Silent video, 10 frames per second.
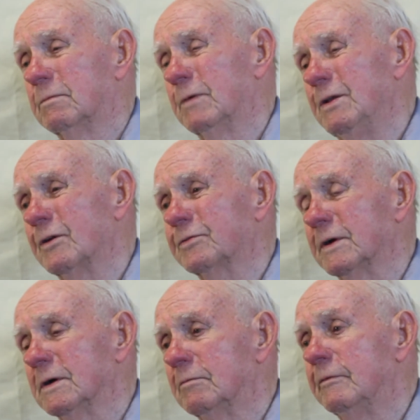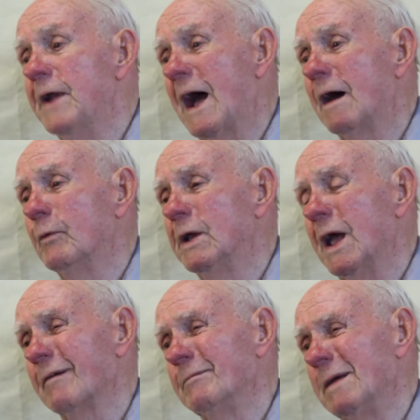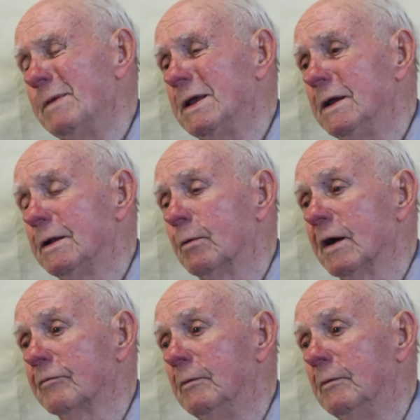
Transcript: we used to, now we have maybe anywhere